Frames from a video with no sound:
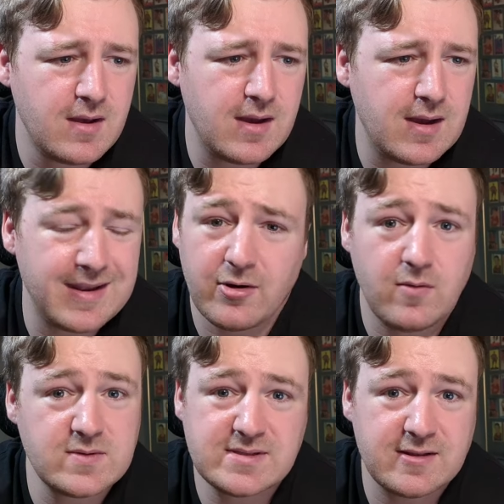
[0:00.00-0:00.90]
Uh, yeah,
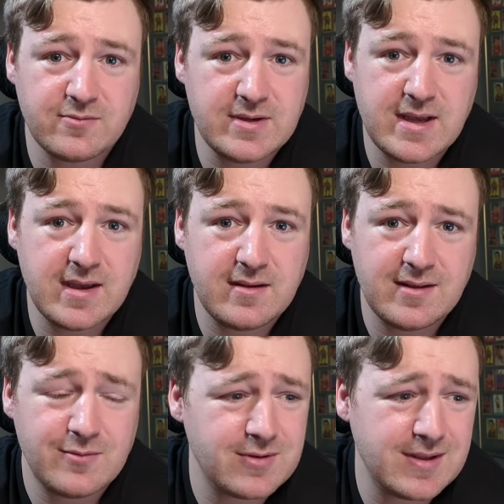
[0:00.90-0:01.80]
almost at 3K. I
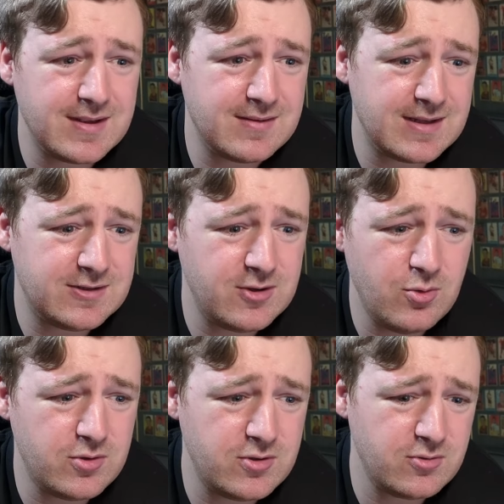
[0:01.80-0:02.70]
think we're like at
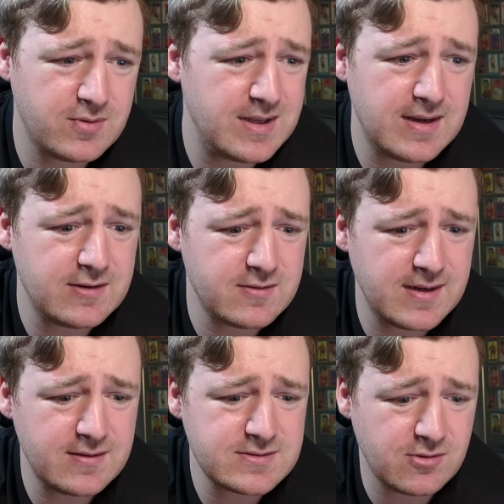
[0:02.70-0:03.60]
2, 2 2800 right
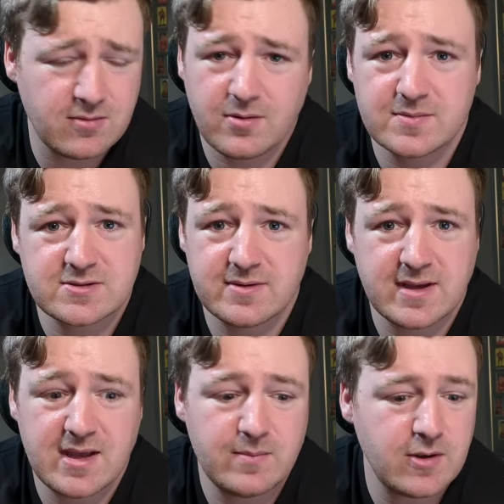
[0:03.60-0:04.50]
now, so almost 3K.
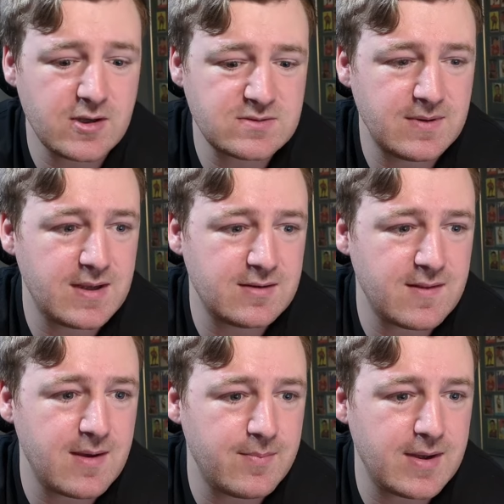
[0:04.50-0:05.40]
It'd be awesome to get to
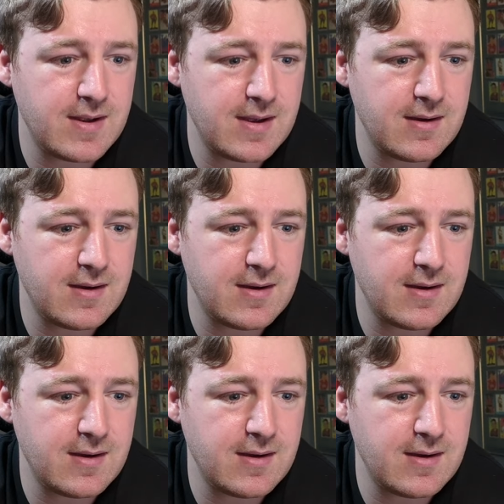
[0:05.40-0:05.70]
that by.